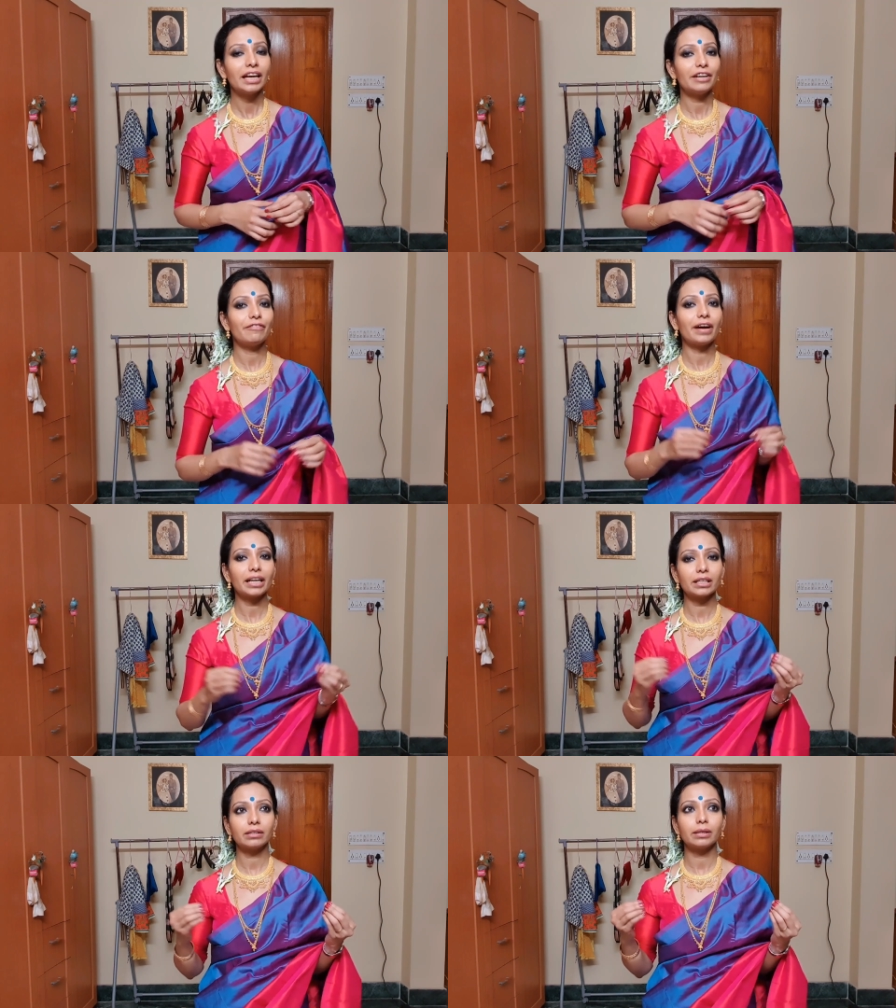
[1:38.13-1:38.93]
In
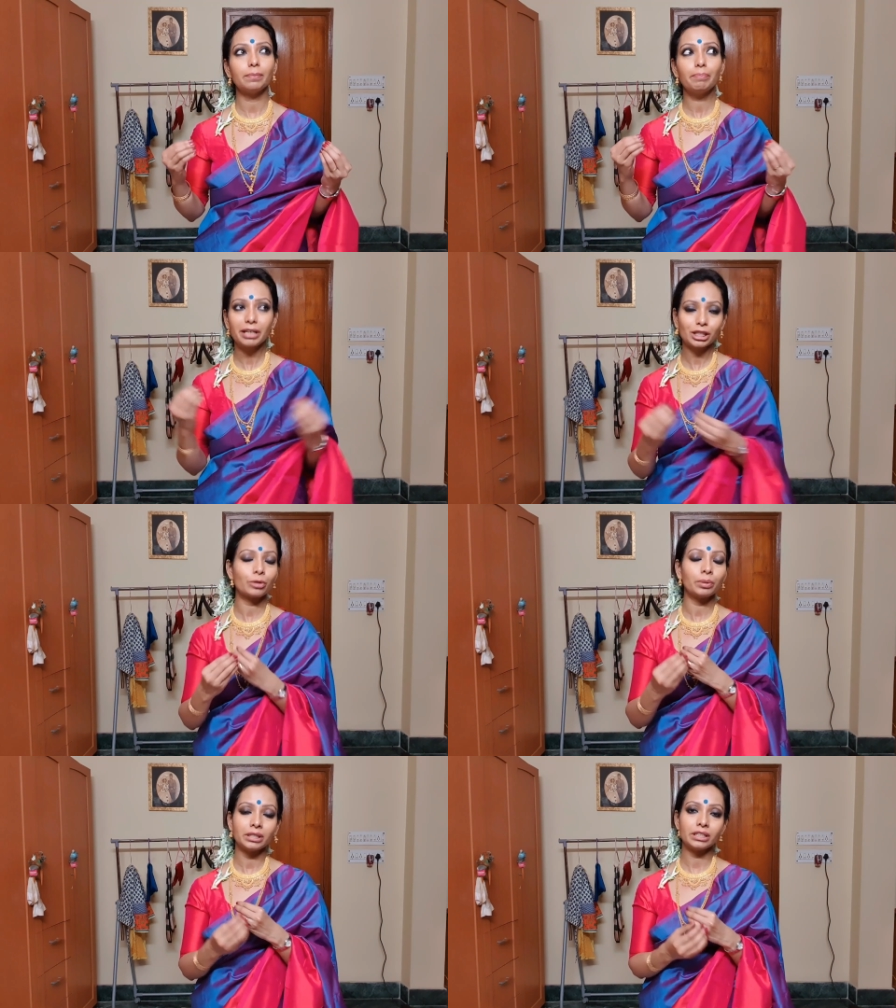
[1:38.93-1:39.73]
fact, the best
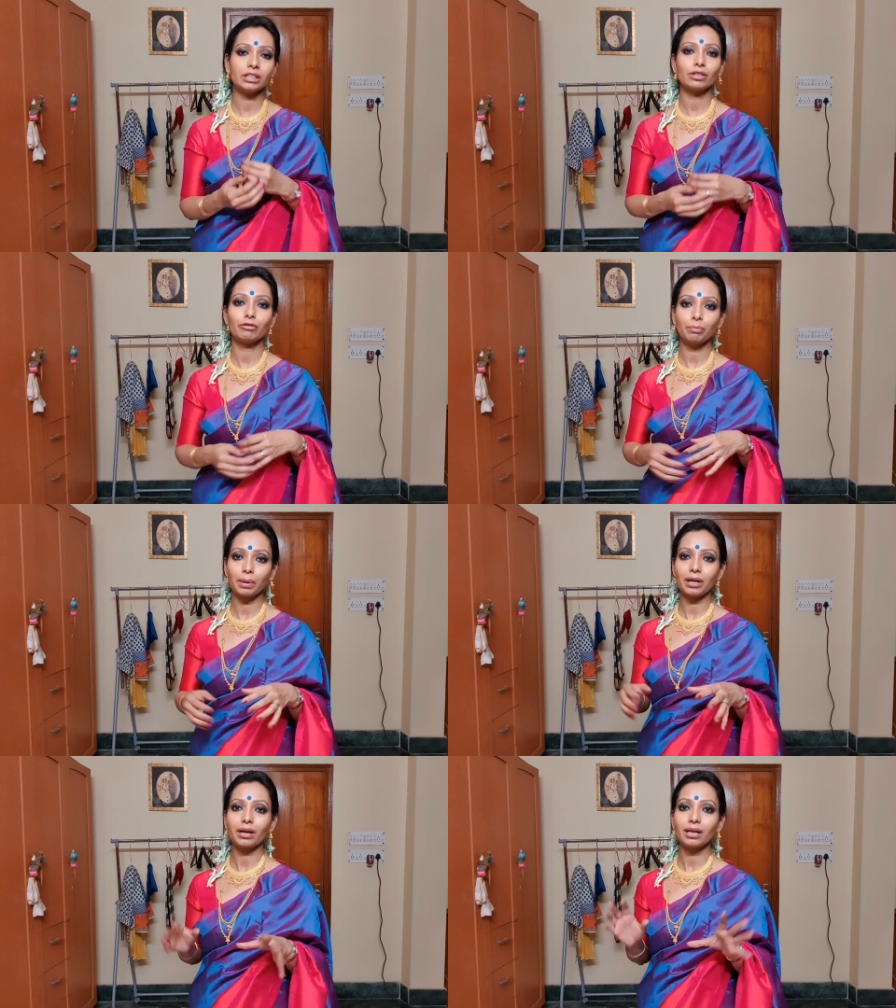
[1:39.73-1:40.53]
qualities of
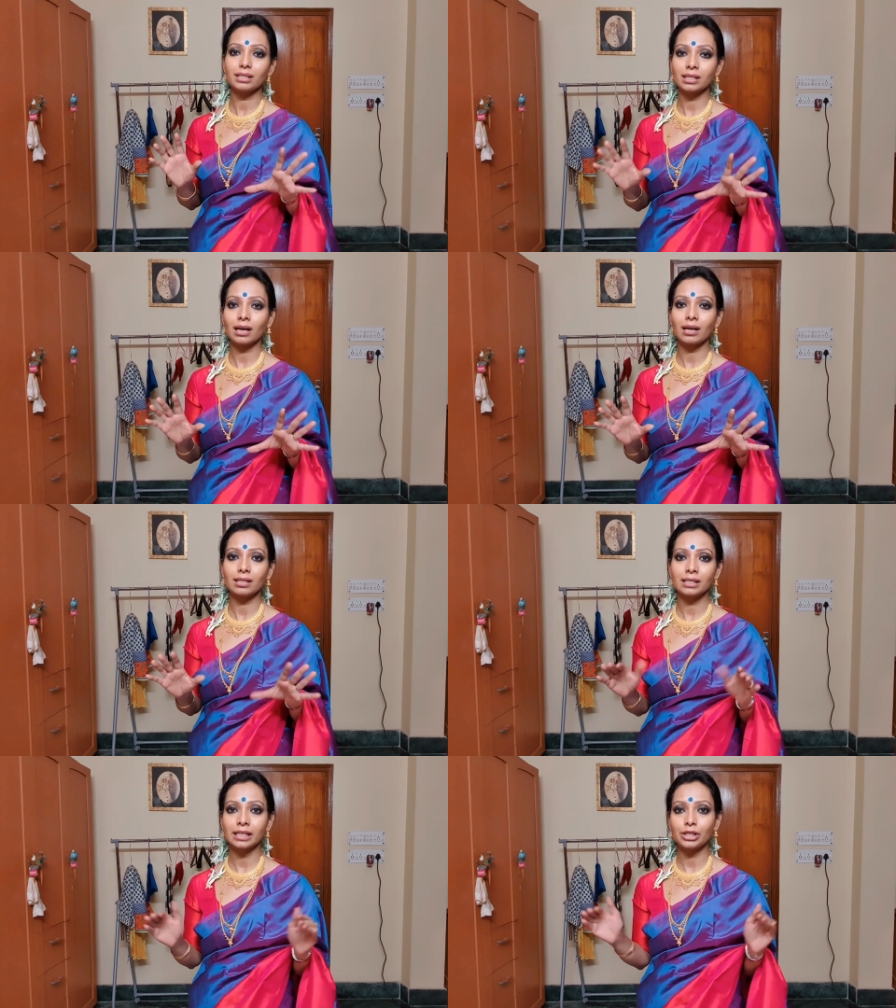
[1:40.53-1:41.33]
uparas are
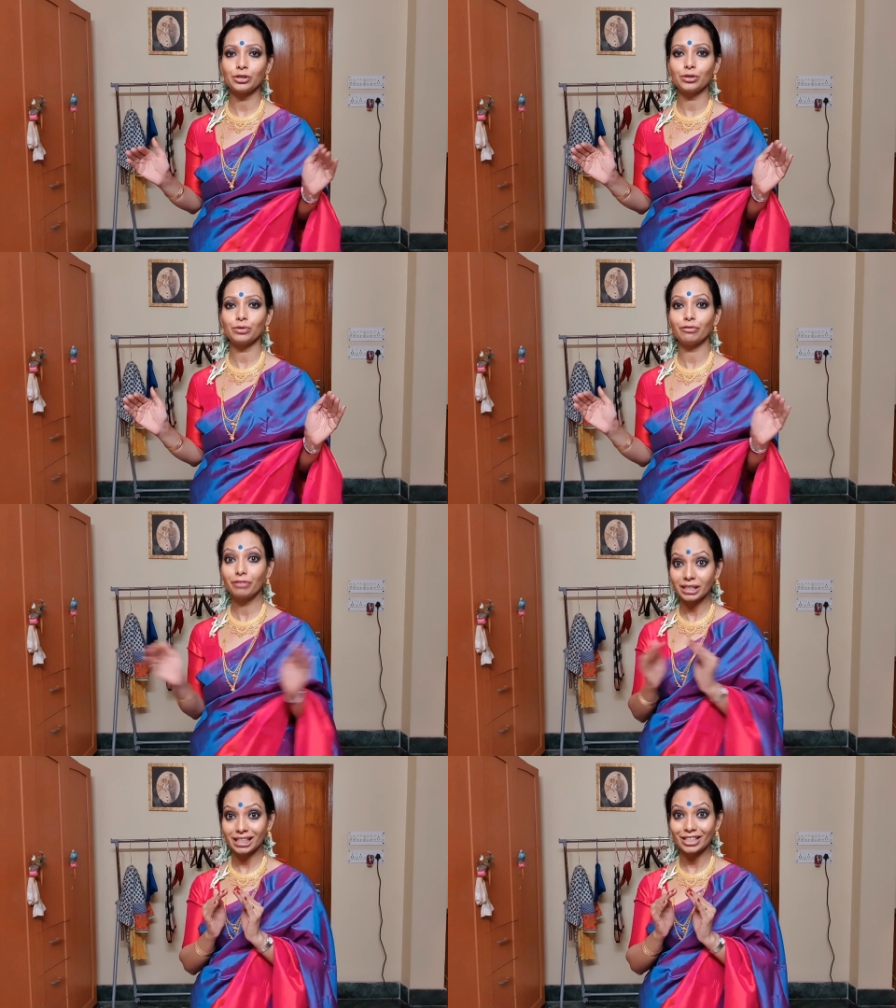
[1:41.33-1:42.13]
said to
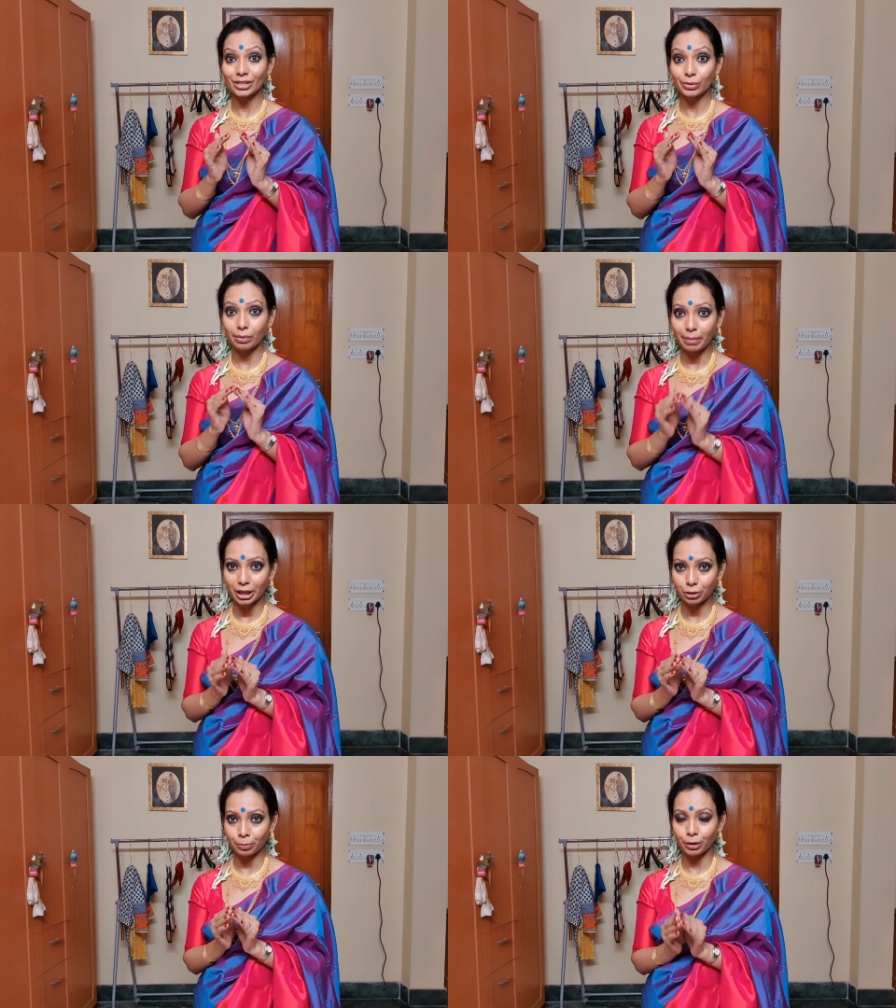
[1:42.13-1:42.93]
fit into a
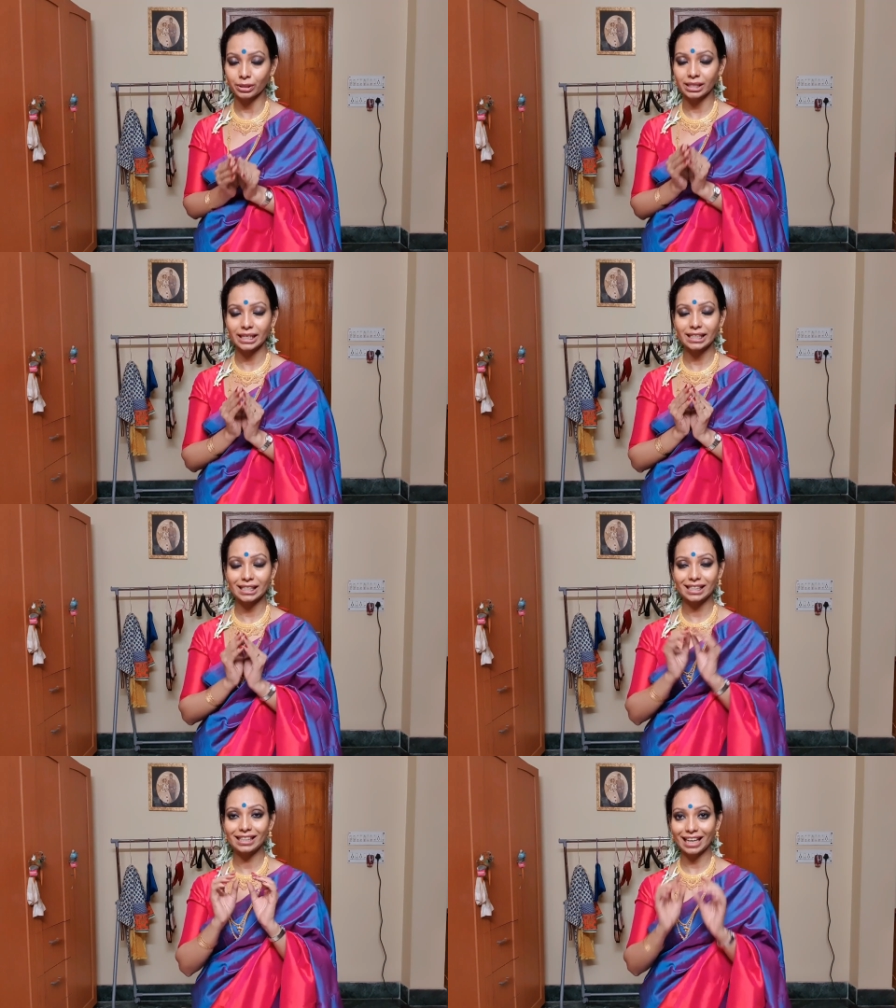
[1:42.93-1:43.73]
matchbox.
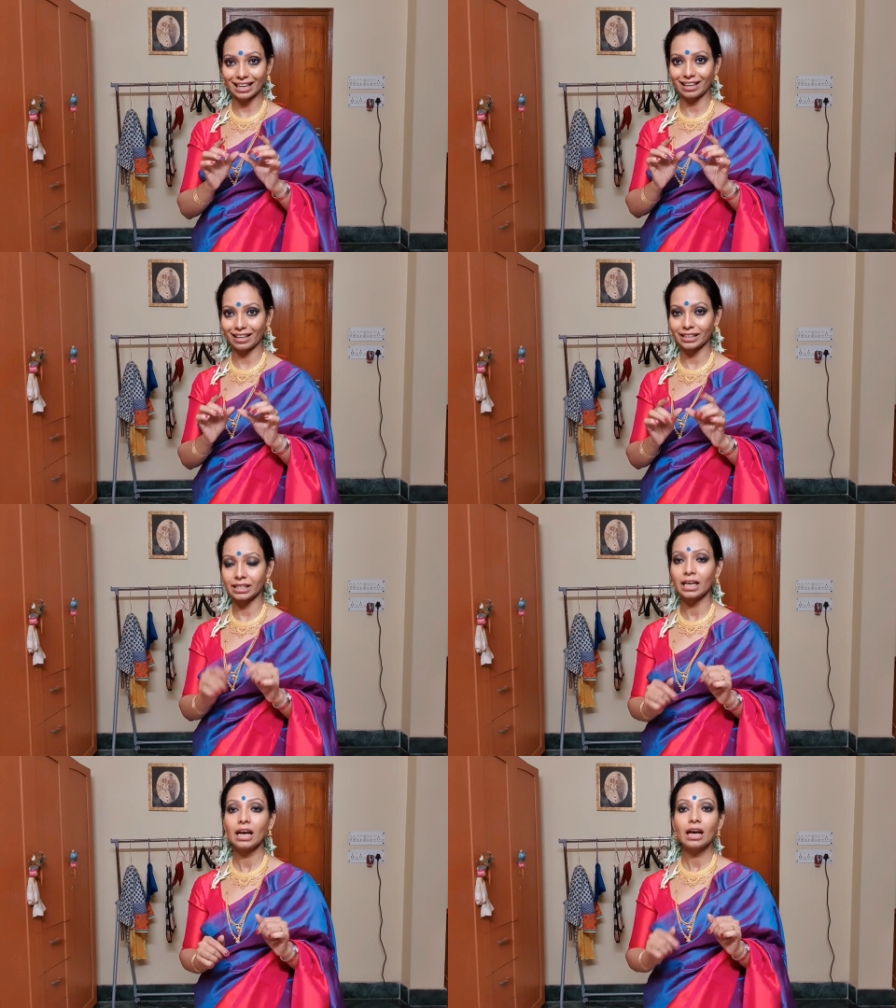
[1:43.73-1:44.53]
It's that light.